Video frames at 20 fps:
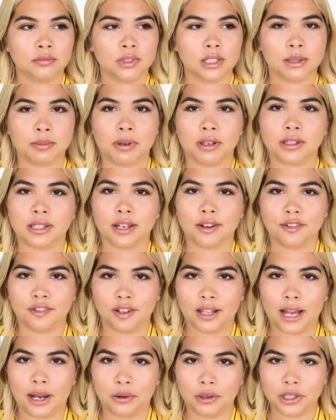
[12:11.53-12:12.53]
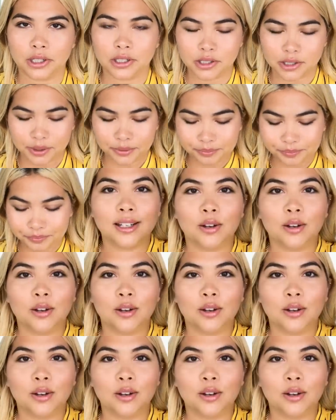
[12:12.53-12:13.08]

smells like flowers.